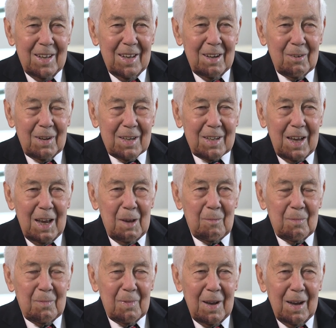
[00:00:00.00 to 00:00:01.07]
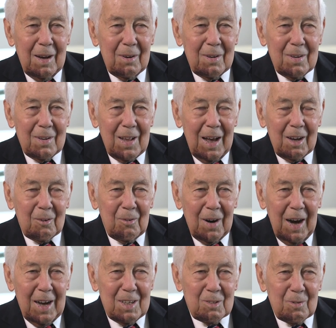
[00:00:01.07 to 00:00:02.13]
It came
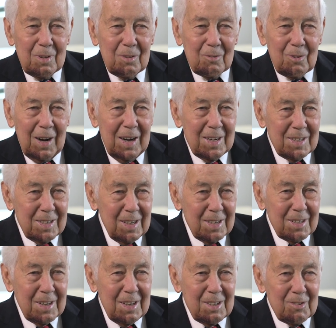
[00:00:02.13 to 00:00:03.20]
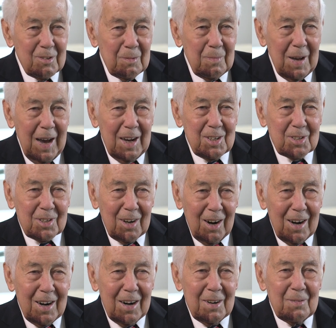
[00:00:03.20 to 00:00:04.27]
likewise with great assistance from Ash
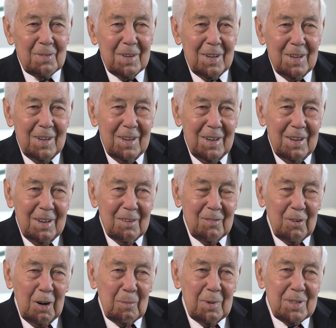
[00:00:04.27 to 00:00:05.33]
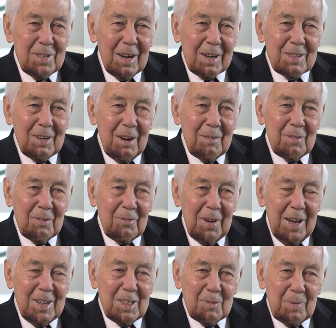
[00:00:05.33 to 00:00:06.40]
Carter, former Secretary of
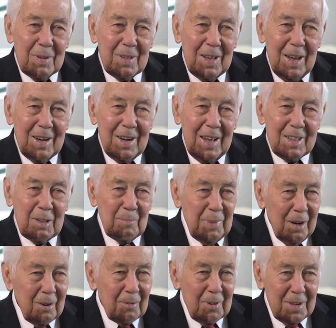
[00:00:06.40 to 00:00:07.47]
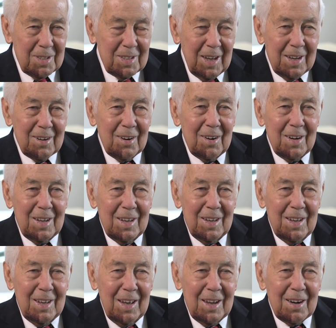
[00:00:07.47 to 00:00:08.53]
Defense, but then at the Belfer Center
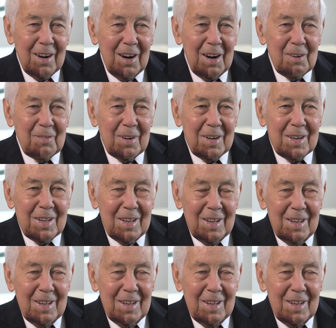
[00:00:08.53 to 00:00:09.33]
at Harvard,